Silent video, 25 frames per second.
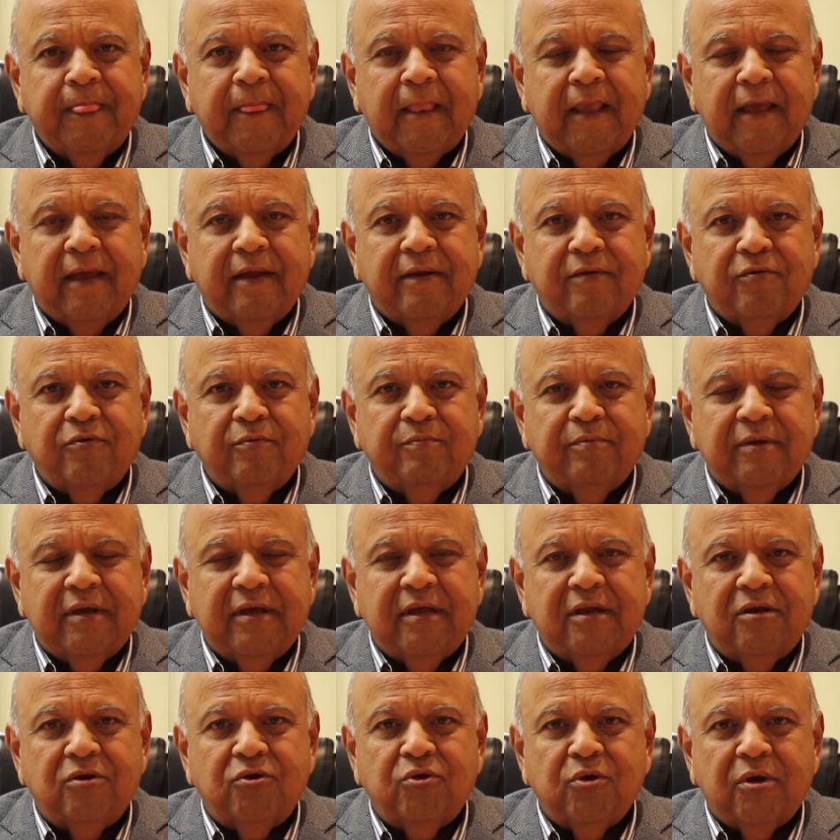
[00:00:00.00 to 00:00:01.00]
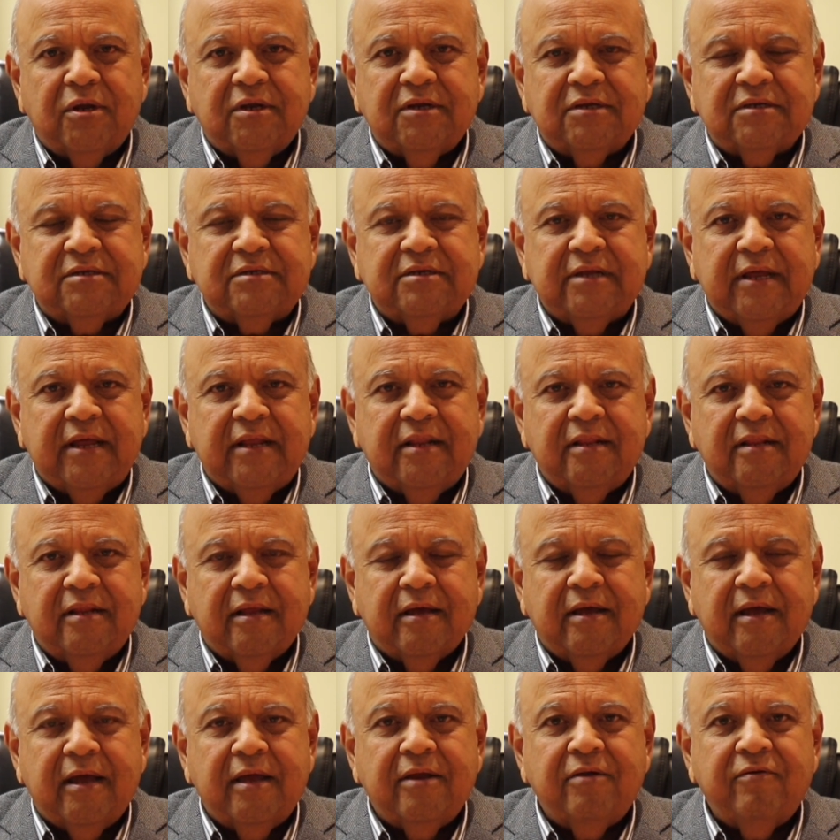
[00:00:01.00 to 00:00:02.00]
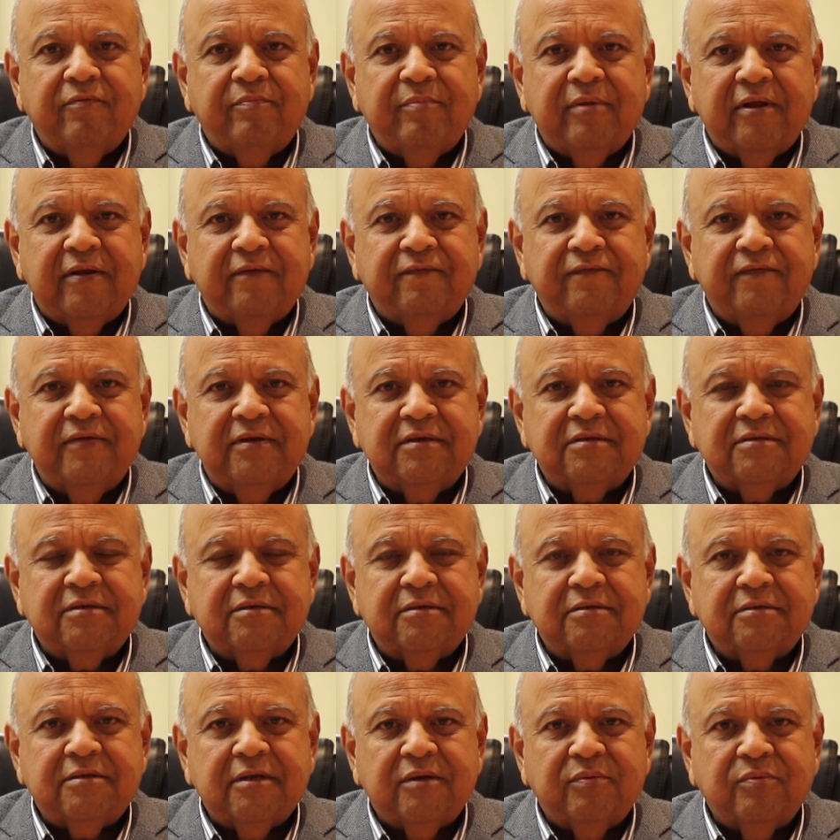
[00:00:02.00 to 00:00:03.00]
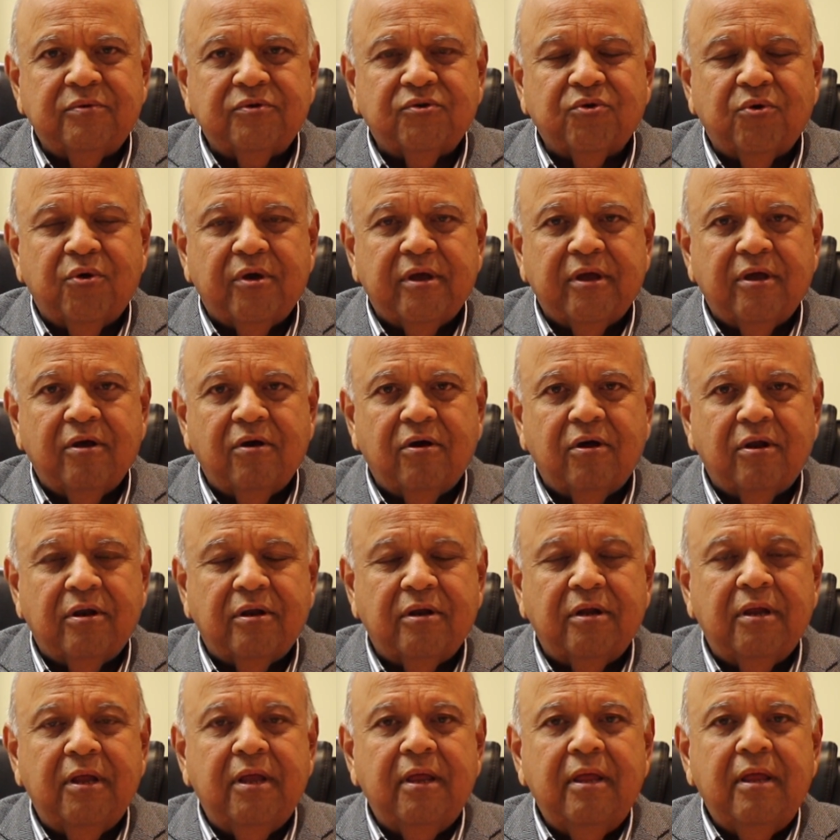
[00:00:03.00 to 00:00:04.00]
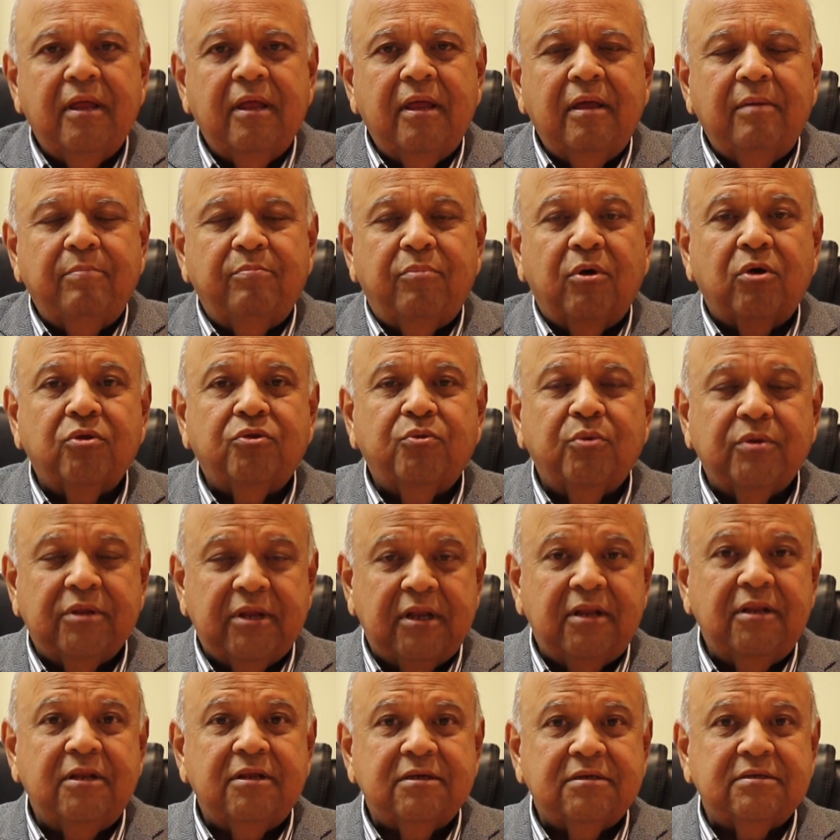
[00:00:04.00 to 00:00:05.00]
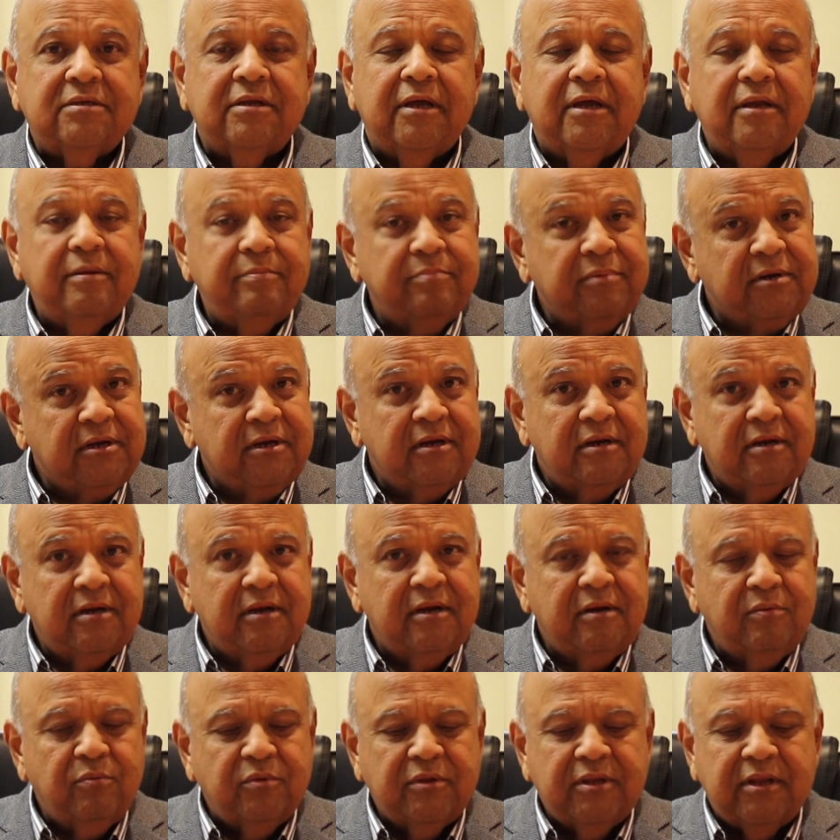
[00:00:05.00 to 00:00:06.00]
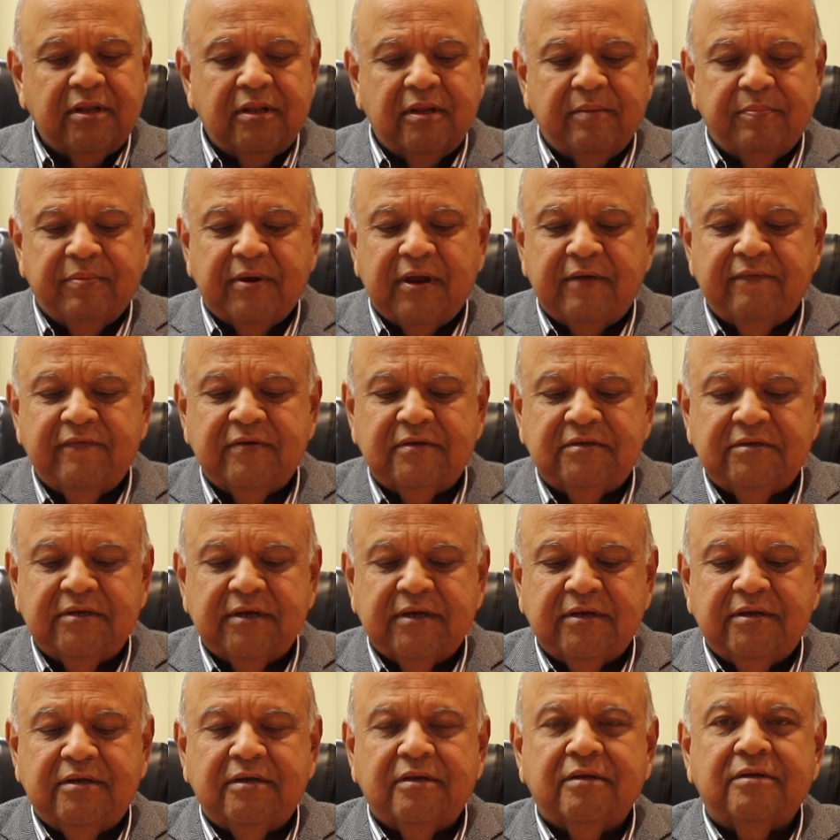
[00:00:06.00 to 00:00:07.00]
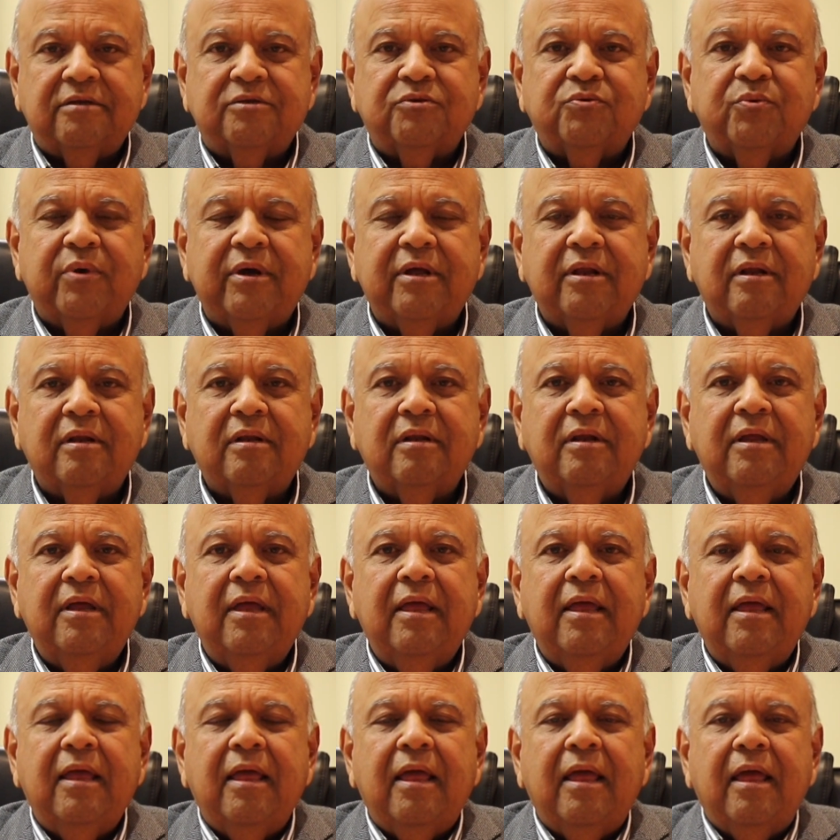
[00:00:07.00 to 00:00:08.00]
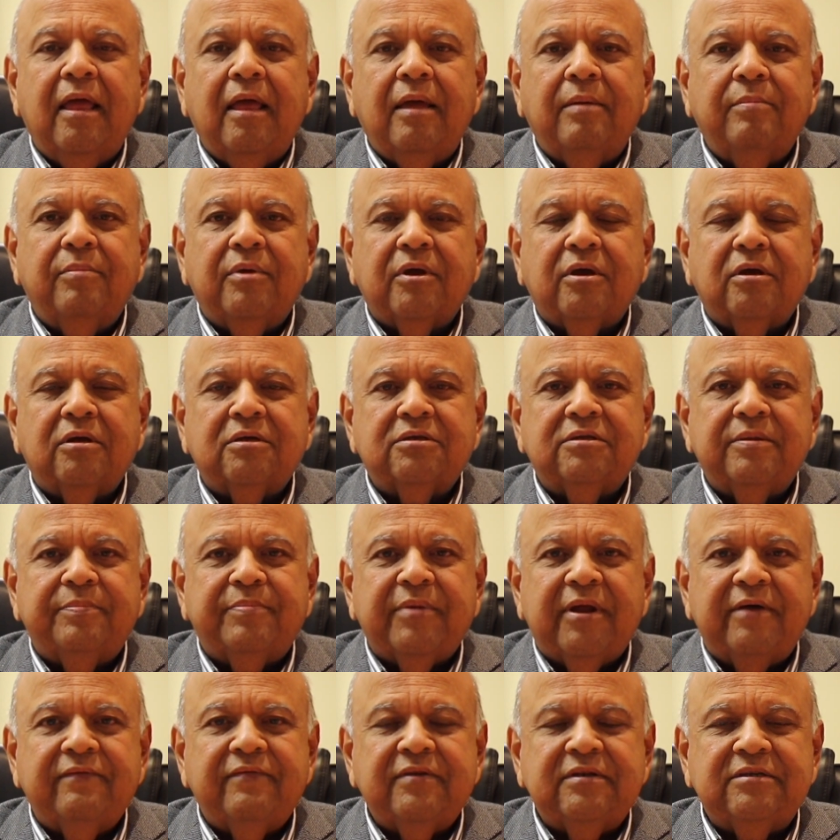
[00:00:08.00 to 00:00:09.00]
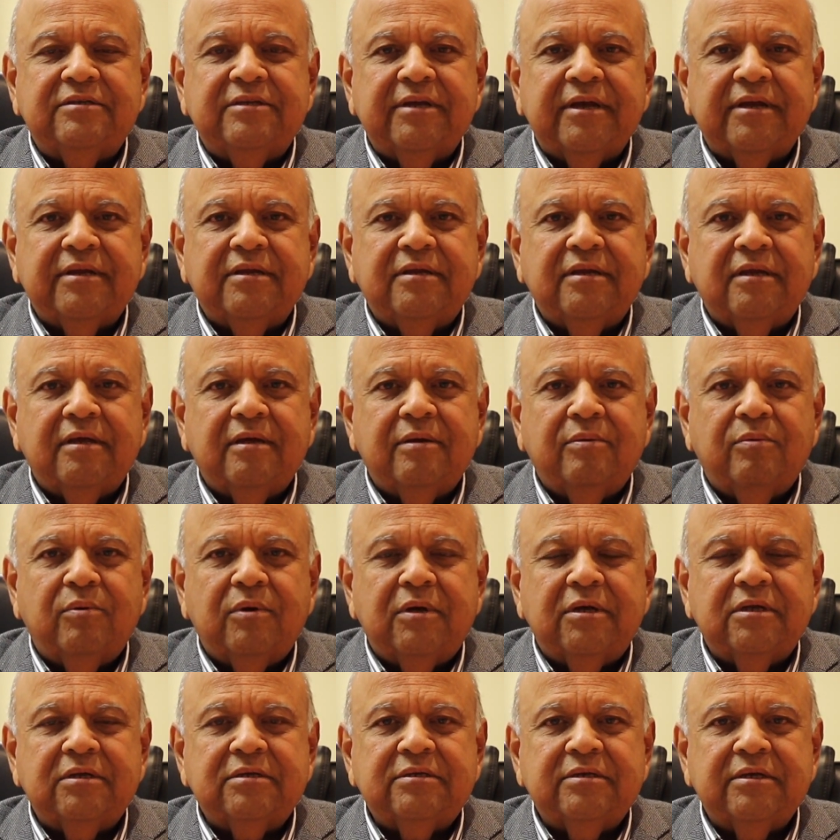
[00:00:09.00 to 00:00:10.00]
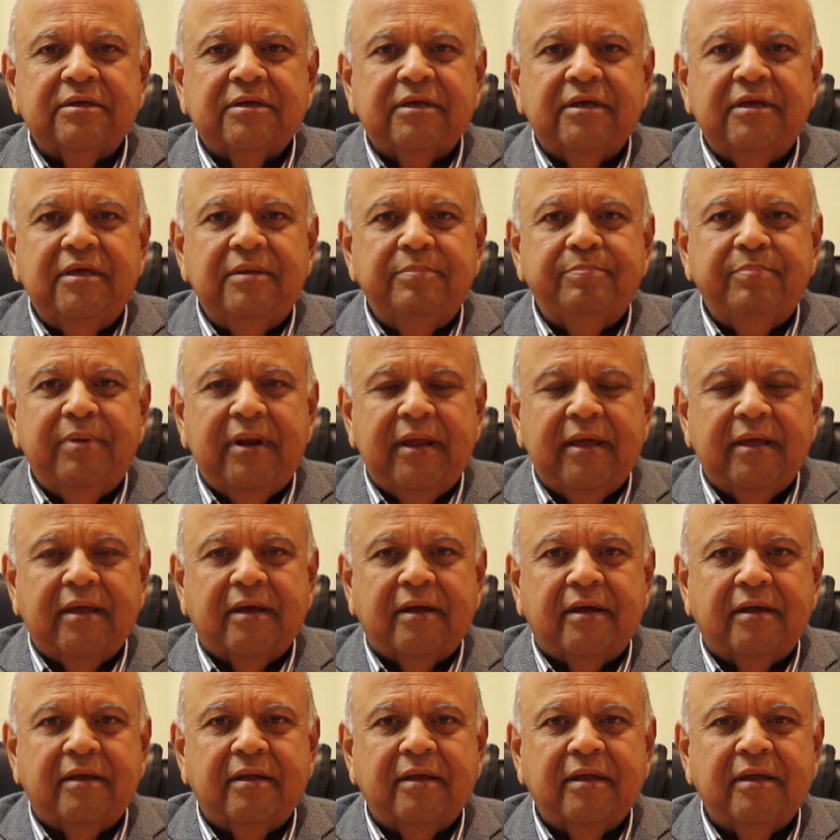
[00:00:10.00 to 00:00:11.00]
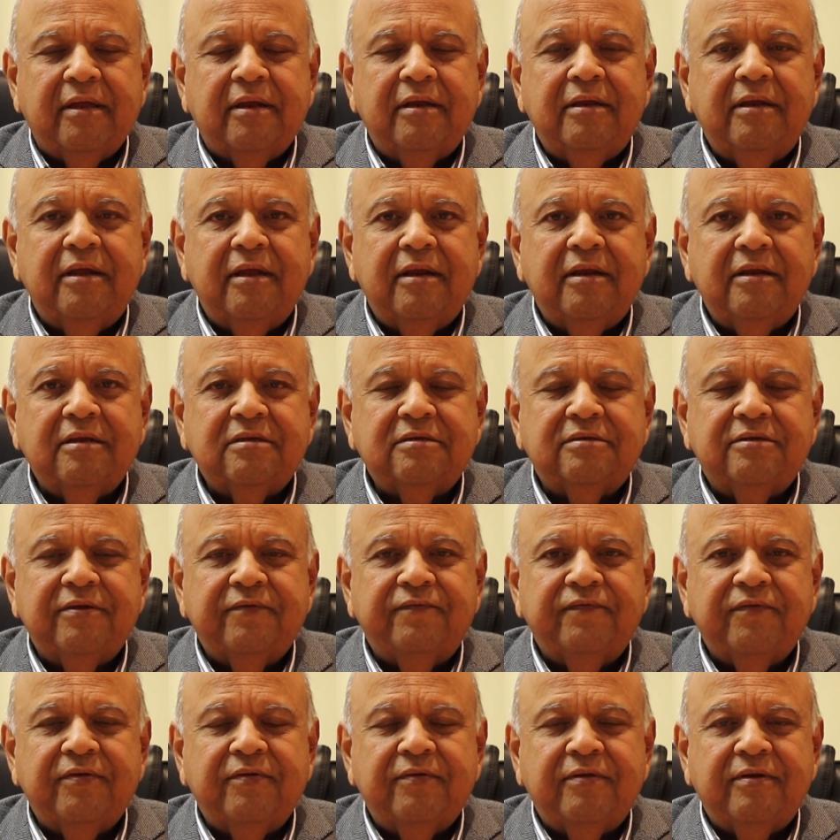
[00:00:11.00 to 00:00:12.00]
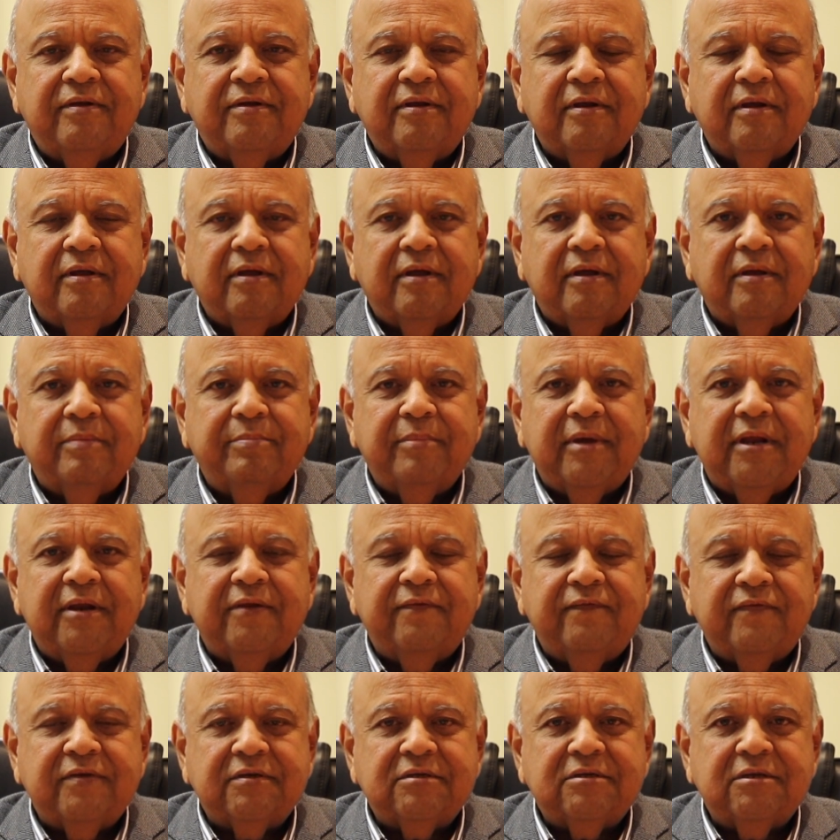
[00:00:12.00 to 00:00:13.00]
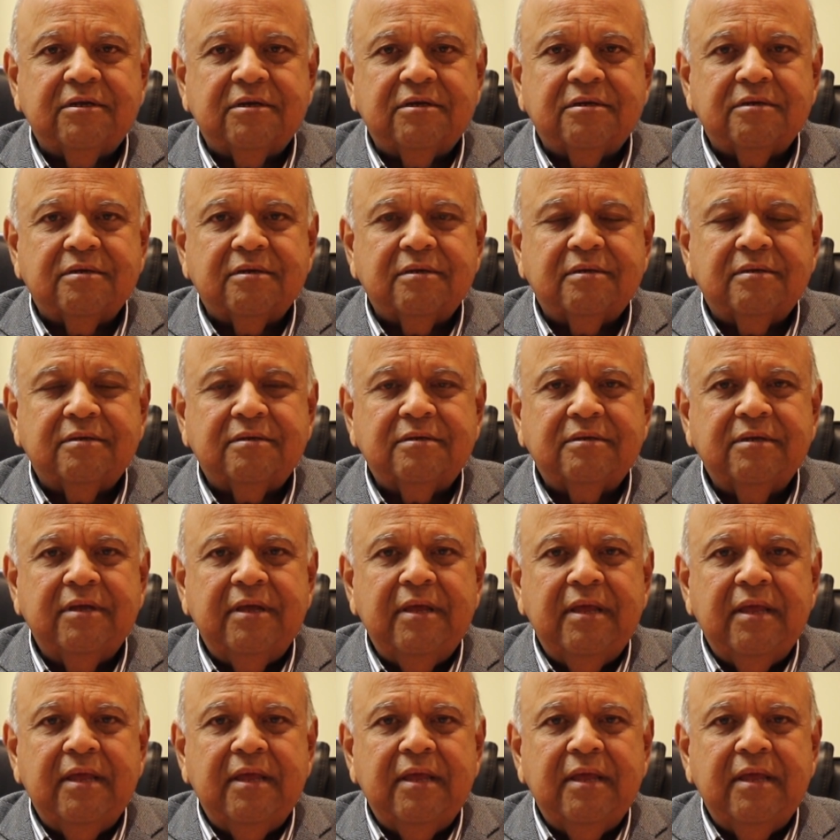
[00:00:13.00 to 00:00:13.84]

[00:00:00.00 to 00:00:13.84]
and to begin to understand the kind of malfeasance that was going on both within the state, but indeed within the private sector as well, because the private sector was a key player in its different manifestations